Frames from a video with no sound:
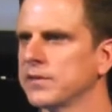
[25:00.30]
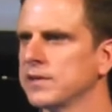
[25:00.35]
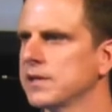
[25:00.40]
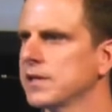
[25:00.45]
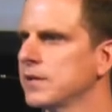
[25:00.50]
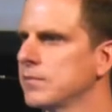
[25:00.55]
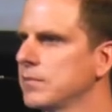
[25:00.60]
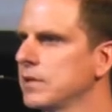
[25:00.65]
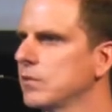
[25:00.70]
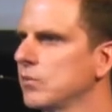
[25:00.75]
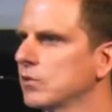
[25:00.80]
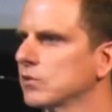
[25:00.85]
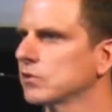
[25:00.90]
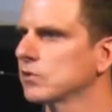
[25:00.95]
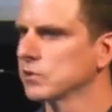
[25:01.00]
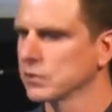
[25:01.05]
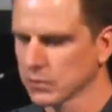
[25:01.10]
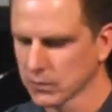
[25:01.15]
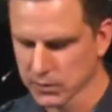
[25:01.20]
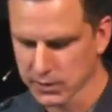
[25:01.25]
the enemy was
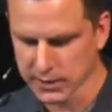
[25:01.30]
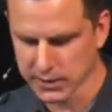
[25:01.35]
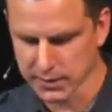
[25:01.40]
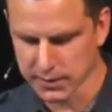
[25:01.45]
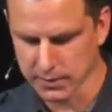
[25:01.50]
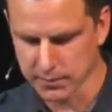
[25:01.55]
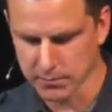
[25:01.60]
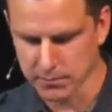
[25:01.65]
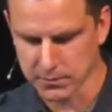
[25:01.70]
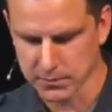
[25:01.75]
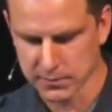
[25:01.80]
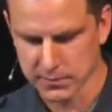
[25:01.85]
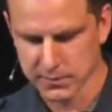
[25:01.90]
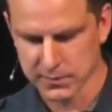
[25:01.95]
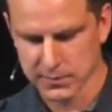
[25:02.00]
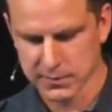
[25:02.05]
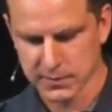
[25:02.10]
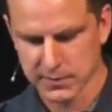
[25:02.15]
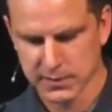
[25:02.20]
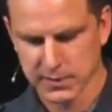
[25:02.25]
luring him
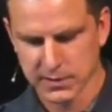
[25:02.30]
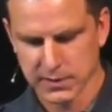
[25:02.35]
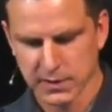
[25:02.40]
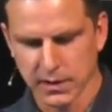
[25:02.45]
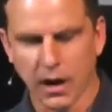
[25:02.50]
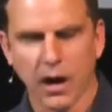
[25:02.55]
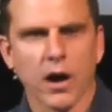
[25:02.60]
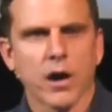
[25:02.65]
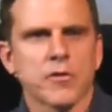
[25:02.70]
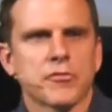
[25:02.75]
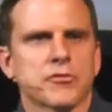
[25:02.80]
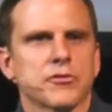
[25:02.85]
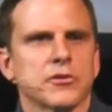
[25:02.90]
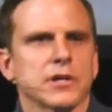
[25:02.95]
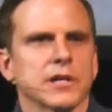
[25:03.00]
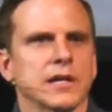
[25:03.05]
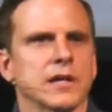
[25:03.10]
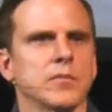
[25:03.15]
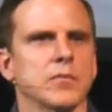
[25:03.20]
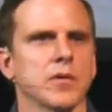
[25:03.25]

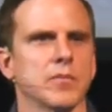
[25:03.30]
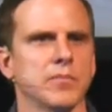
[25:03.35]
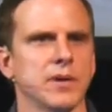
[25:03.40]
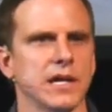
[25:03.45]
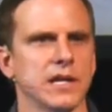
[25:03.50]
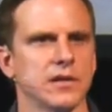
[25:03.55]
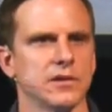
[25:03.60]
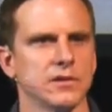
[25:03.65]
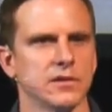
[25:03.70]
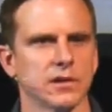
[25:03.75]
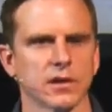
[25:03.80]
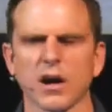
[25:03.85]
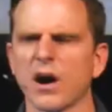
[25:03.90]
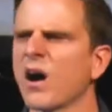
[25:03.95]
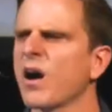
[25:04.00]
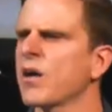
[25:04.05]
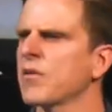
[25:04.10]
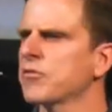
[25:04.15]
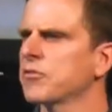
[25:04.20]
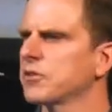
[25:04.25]
offering him a baited hook,
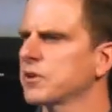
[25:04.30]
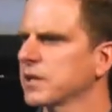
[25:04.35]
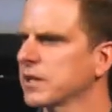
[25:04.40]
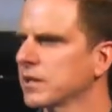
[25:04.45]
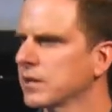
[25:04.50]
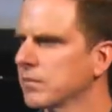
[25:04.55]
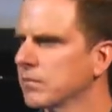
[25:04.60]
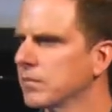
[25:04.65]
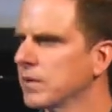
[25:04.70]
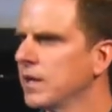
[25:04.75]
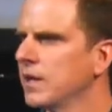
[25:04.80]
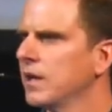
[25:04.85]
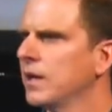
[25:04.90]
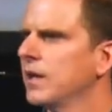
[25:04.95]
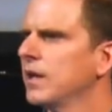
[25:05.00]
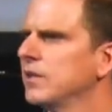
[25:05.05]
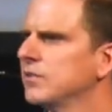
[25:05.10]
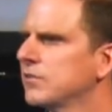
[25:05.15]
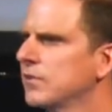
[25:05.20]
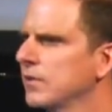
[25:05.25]
offering him,
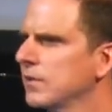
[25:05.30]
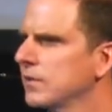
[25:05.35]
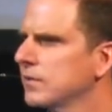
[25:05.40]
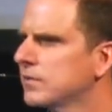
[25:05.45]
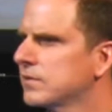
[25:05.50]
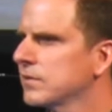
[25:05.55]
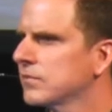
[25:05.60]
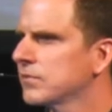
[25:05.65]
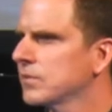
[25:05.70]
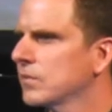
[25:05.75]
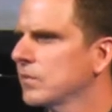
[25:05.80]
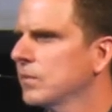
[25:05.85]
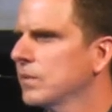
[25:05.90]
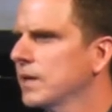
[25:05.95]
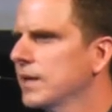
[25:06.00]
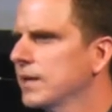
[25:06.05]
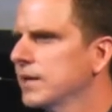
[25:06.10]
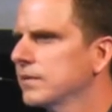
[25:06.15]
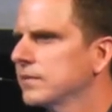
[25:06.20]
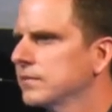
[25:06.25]
is there a different
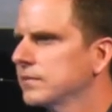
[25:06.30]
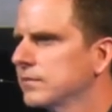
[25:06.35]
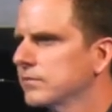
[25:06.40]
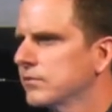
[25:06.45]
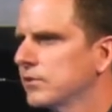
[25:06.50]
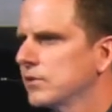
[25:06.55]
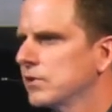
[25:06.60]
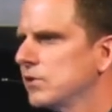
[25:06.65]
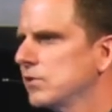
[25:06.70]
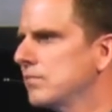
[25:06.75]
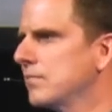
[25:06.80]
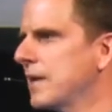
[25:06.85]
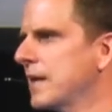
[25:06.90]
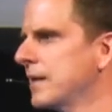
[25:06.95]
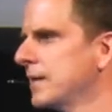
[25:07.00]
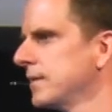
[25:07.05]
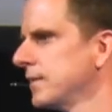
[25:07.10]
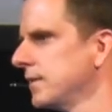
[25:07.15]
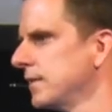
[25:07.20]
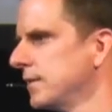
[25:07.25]
way for
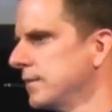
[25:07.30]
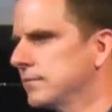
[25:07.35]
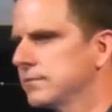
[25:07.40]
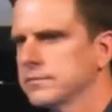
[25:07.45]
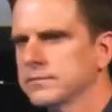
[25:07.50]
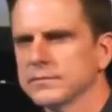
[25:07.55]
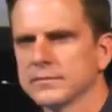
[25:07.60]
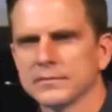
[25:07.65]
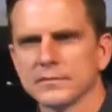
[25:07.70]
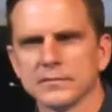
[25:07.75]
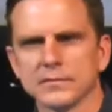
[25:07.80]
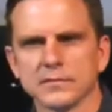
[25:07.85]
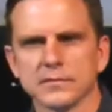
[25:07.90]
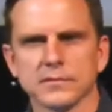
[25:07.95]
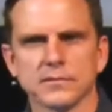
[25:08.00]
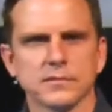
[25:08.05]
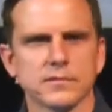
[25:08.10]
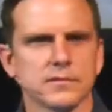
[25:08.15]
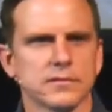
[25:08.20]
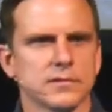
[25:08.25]
humanity
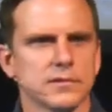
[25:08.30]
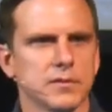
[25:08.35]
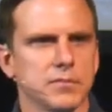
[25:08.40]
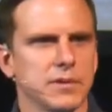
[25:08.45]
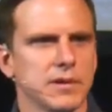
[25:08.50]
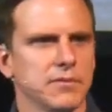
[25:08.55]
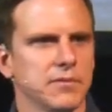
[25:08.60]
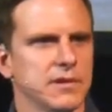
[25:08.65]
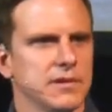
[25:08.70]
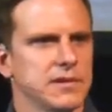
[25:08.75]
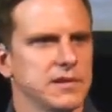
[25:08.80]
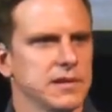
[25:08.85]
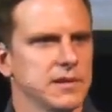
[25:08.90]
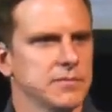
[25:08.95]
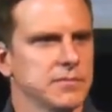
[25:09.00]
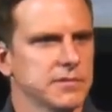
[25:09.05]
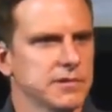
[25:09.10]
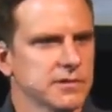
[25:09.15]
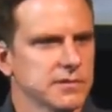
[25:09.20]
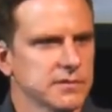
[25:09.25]
to be
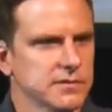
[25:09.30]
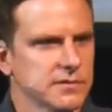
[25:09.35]
redeemed?